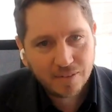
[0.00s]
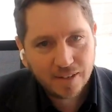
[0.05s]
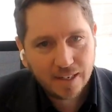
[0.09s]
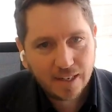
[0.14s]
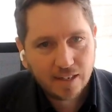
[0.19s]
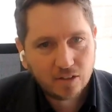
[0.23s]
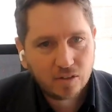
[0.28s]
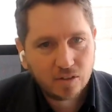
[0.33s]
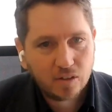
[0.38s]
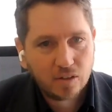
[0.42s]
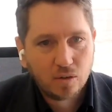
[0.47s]

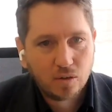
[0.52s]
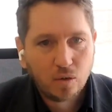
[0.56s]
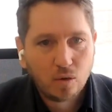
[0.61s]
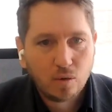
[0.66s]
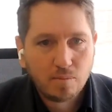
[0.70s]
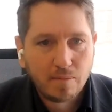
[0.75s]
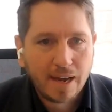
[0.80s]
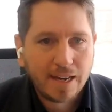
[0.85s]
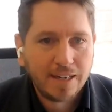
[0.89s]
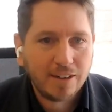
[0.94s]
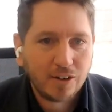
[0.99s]
Yeah, so the law
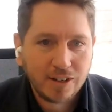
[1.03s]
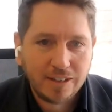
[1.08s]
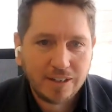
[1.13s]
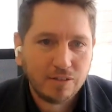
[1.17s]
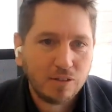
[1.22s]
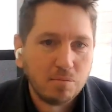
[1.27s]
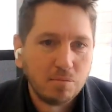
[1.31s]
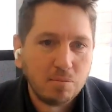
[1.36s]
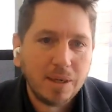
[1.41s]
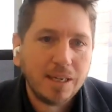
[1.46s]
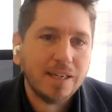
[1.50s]
may not
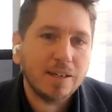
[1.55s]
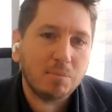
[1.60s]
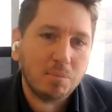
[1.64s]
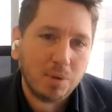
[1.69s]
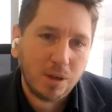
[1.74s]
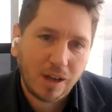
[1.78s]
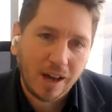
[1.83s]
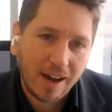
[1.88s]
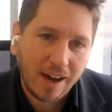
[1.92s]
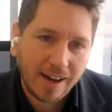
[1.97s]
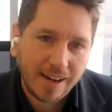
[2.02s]
even be
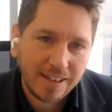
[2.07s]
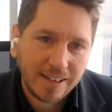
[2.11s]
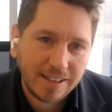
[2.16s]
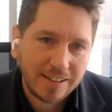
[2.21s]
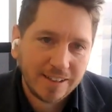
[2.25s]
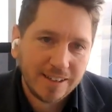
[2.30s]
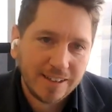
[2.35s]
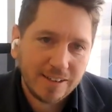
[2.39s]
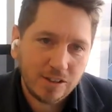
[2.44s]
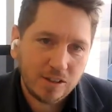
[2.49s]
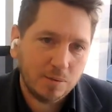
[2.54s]
applied
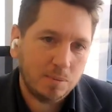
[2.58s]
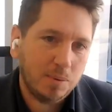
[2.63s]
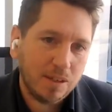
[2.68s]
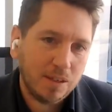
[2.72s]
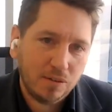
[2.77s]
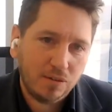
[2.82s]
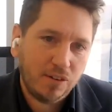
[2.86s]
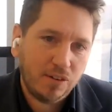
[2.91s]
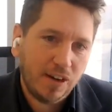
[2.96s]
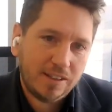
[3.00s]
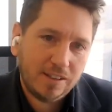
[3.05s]
to be
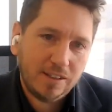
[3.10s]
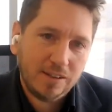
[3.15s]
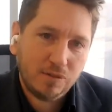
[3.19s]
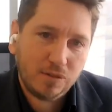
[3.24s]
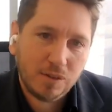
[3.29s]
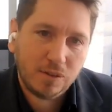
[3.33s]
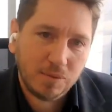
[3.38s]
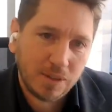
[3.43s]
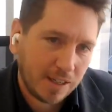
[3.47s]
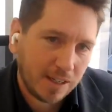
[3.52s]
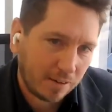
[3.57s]
effective
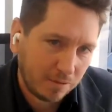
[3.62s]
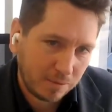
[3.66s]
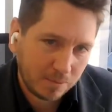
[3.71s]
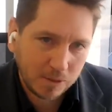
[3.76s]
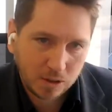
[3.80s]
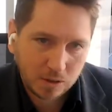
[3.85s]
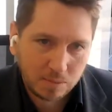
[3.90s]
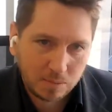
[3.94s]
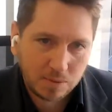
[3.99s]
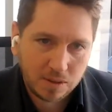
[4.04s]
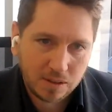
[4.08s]
from the
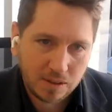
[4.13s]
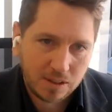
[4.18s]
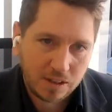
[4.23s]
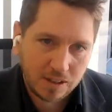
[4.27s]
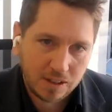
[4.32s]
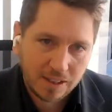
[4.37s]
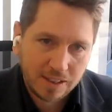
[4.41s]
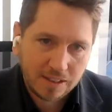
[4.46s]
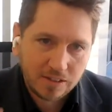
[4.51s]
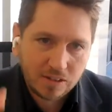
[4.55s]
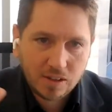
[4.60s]
government's
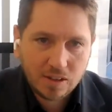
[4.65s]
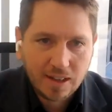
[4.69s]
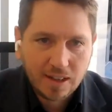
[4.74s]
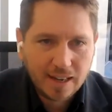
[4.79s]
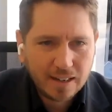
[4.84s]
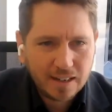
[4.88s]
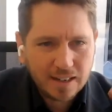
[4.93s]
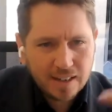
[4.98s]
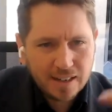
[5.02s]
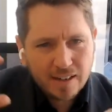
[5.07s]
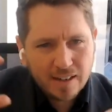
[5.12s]
position. And so
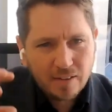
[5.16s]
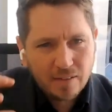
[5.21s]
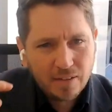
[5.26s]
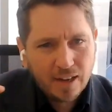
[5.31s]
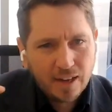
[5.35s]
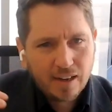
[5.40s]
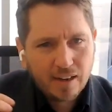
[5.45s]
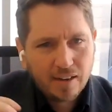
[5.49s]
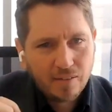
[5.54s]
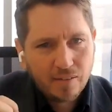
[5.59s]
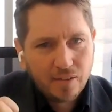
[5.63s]
that
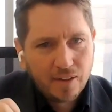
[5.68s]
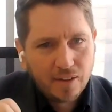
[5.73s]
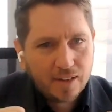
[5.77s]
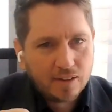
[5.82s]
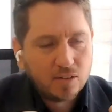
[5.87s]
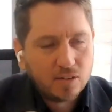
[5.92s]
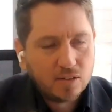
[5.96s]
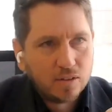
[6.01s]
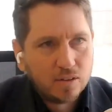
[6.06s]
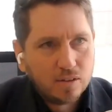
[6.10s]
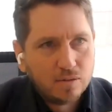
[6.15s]
that
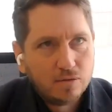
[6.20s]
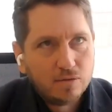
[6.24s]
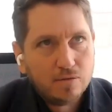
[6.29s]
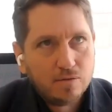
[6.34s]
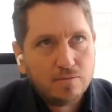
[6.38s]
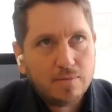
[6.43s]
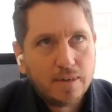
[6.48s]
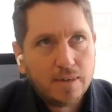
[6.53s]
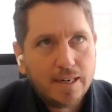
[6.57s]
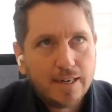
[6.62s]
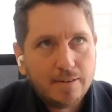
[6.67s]
that sort of
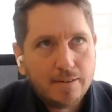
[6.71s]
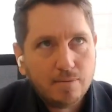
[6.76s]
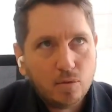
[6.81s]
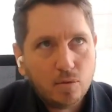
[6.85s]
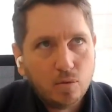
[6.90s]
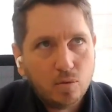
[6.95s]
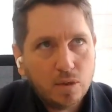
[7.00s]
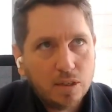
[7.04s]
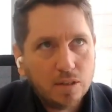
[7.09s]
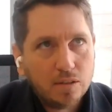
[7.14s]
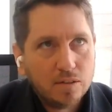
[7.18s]
um,
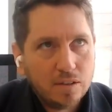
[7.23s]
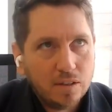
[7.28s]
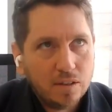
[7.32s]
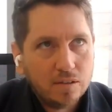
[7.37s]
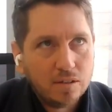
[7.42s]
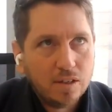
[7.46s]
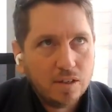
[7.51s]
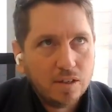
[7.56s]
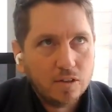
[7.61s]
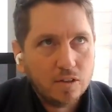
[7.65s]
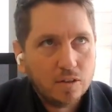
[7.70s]
real
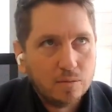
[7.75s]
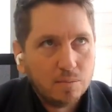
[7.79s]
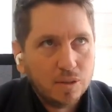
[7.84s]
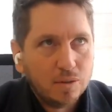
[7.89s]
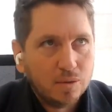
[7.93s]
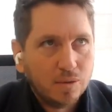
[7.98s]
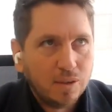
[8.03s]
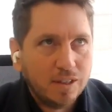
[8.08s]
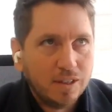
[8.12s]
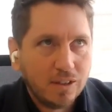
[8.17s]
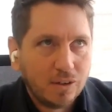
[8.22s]
dissonance
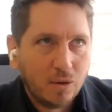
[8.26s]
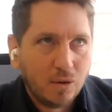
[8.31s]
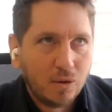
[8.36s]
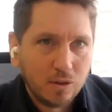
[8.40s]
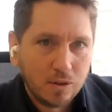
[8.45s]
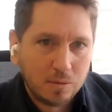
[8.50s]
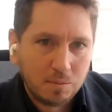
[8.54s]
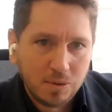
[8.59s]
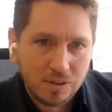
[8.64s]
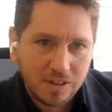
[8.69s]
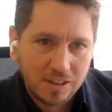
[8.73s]
between the
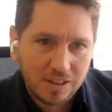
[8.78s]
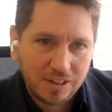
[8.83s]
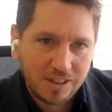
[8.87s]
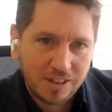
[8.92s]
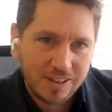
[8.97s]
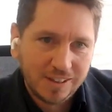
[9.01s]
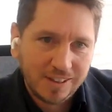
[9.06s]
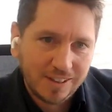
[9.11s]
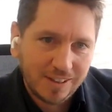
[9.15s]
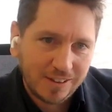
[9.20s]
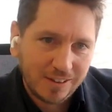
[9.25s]
court's
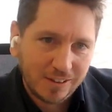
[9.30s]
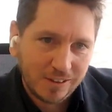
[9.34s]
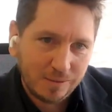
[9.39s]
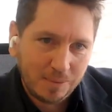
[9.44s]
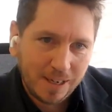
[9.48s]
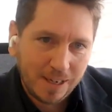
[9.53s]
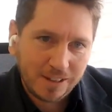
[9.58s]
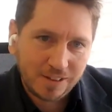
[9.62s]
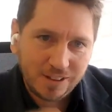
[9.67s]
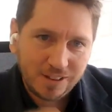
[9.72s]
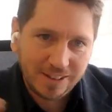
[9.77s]
position on
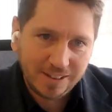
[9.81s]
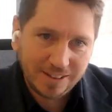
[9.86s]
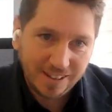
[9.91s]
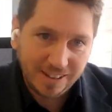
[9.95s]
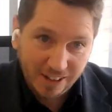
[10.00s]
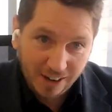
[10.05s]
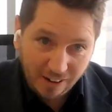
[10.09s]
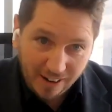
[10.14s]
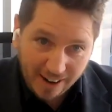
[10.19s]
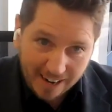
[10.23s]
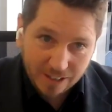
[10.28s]
penalties
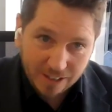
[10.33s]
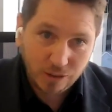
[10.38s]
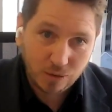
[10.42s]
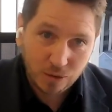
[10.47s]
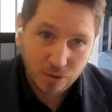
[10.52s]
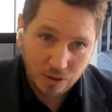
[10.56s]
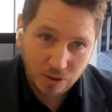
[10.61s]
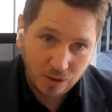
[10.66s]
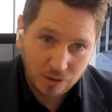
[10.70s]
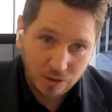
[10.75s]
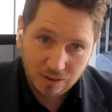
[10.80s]
and their
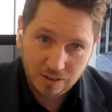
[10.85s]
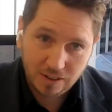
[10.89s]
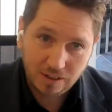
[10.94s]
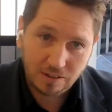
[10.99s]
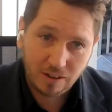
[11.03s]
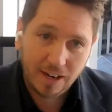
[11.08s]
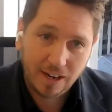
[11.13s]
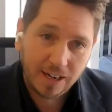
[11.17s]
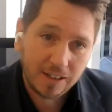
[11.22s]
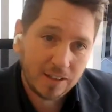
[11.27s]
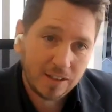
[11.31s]
actual use to
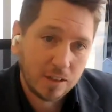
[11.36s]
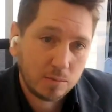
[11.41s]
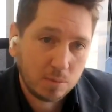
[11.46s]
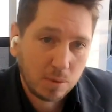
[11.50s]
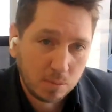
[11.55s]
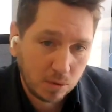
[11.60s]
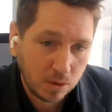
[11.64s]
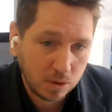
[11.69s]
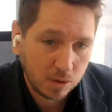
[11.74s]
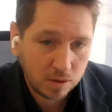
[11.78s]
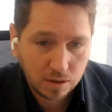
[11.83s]
create
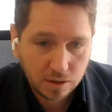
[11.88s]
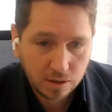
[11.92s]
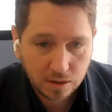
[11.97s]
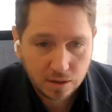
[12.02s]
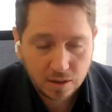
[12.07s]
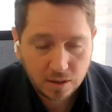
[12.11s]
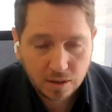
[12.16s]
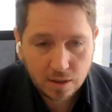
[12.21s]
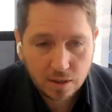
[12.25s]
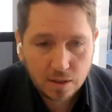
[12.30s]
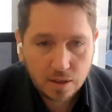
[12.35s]
disproportionate
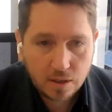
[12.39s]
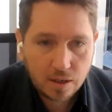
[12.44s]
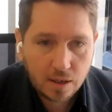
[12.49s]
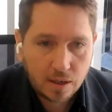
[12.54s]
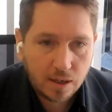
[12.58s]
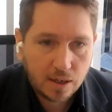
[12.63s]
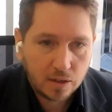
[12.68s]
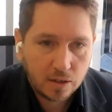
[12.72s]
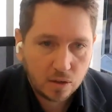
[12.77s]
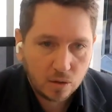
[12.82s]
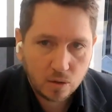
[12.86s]

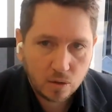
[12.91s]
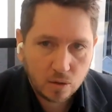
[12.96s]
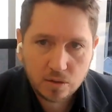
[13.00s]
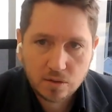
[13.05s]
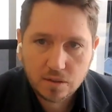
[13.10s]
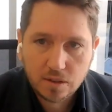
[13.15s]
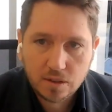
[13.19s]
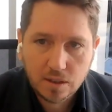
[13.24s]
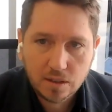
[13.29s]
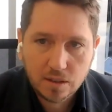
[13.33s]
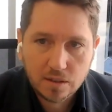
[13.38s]
uh, laws
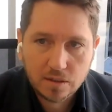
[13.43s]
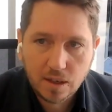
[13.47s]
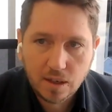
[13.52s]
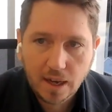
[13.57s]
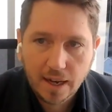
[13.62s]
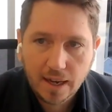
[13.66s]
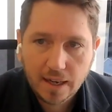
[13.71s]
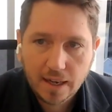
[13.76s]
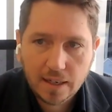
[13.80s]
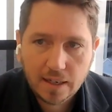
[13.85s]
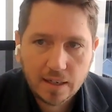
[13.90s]
is
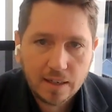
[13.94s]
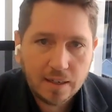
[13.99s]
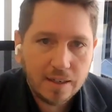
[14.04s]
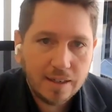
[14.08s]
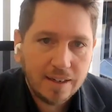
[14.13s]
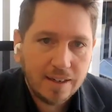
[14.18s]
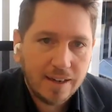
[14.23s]
a